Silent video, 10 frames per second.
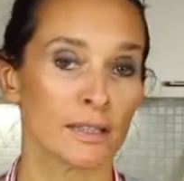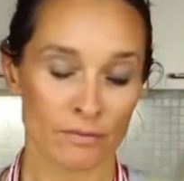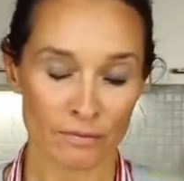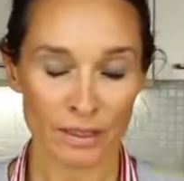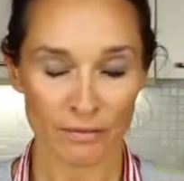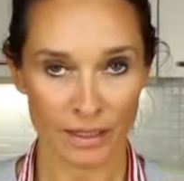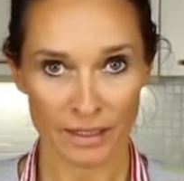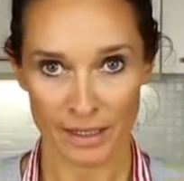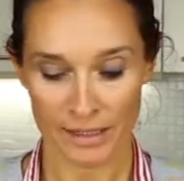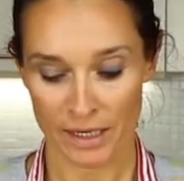Really, really
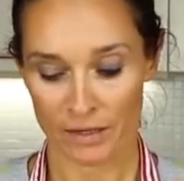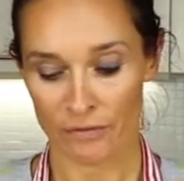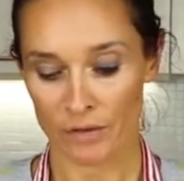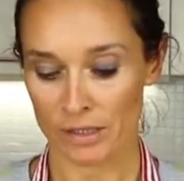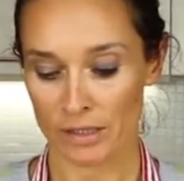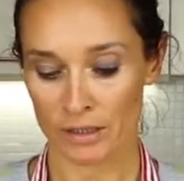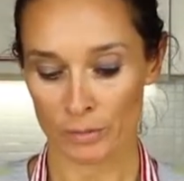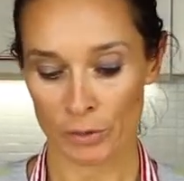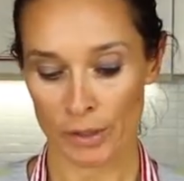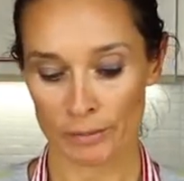nice to have first thing in the
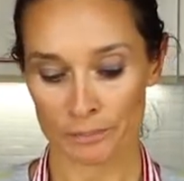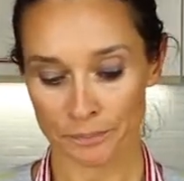morning.